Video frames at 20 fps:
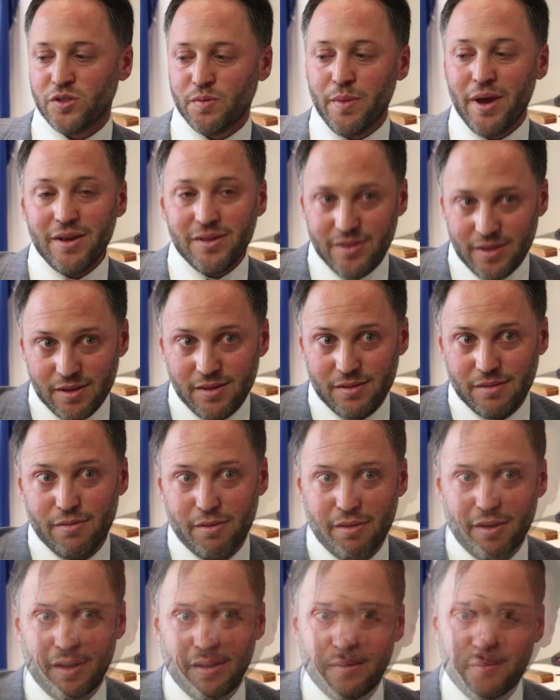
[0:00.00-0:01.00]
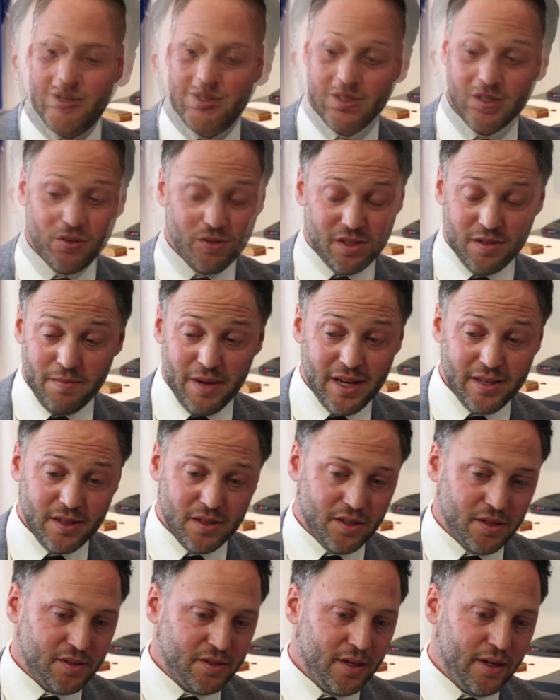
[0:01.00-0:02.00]
basic thing. And so it's
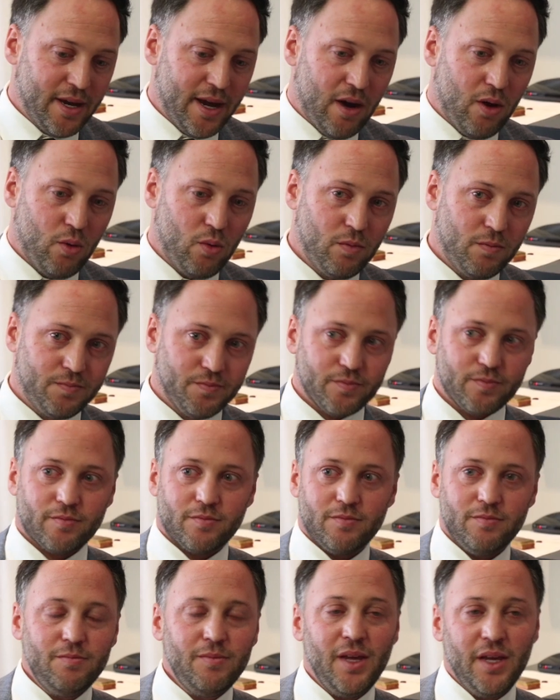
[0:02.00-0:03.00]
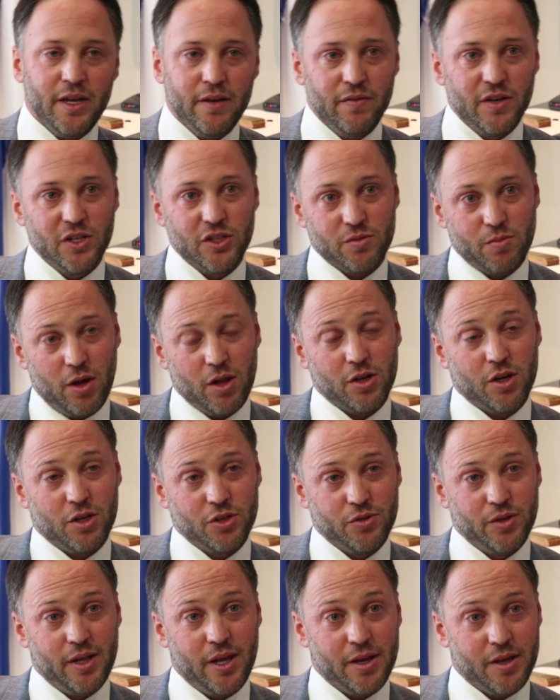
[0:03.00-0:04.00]
amazing to see how even a small
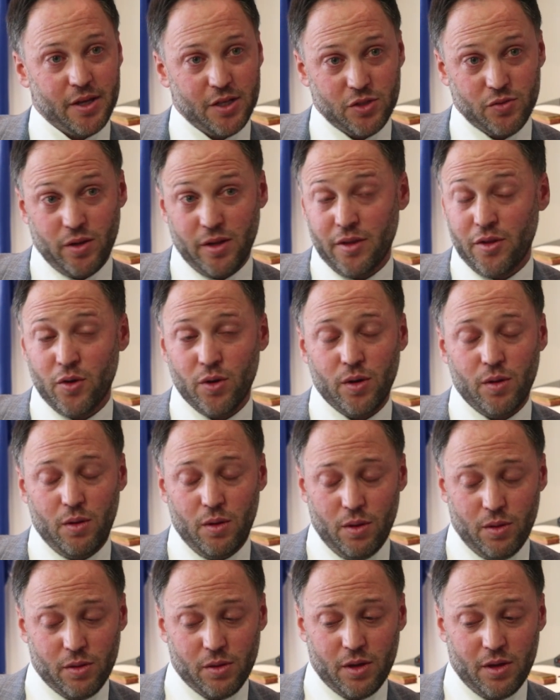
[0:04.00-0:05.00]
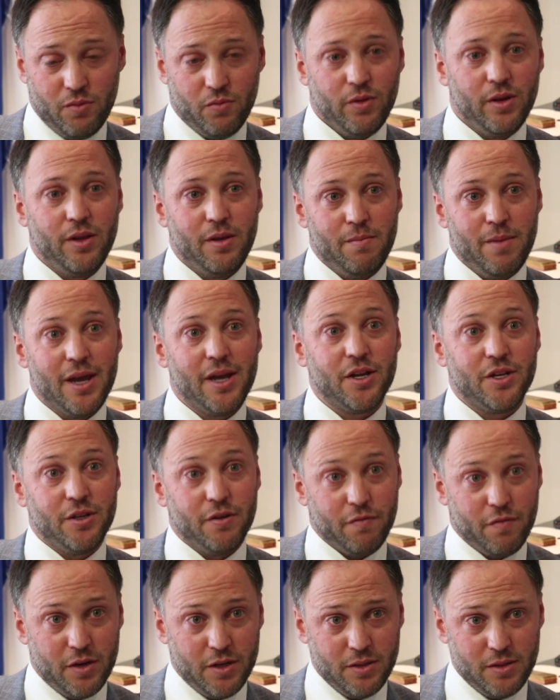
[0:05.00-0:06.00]
country like Israel can really make a
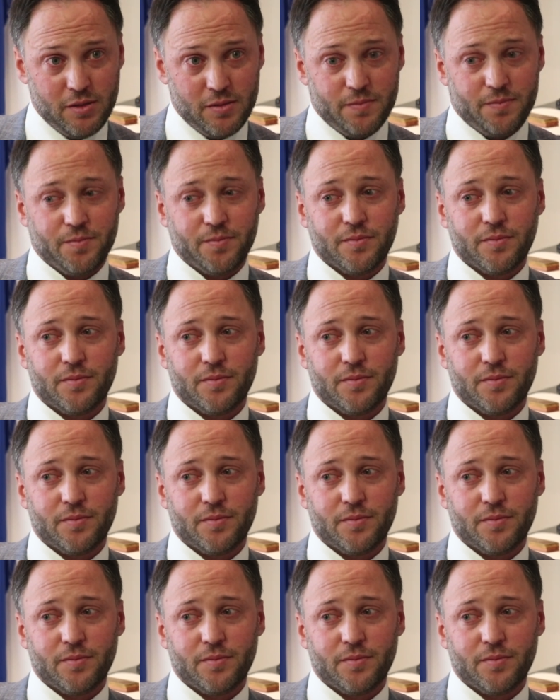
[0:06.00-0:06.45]
difference.